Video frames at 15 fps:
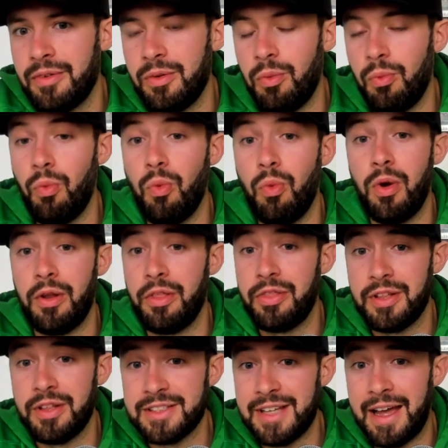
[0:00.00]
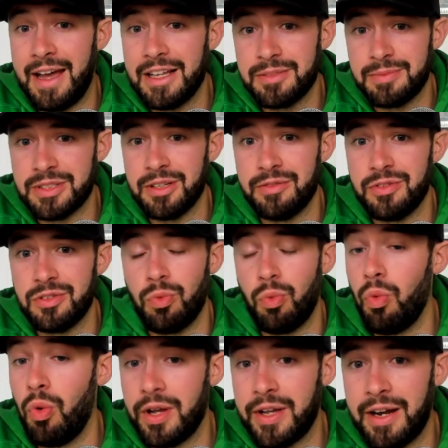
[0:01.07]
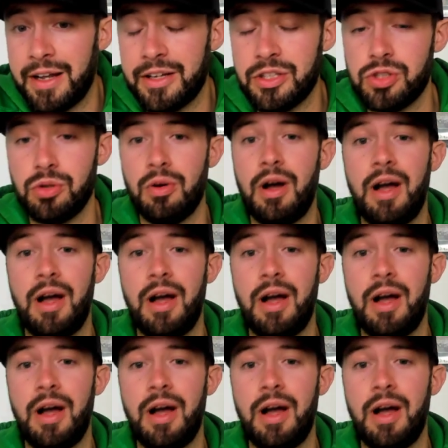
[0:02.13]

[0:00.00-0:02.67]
one of the things I ask myself is what can I control?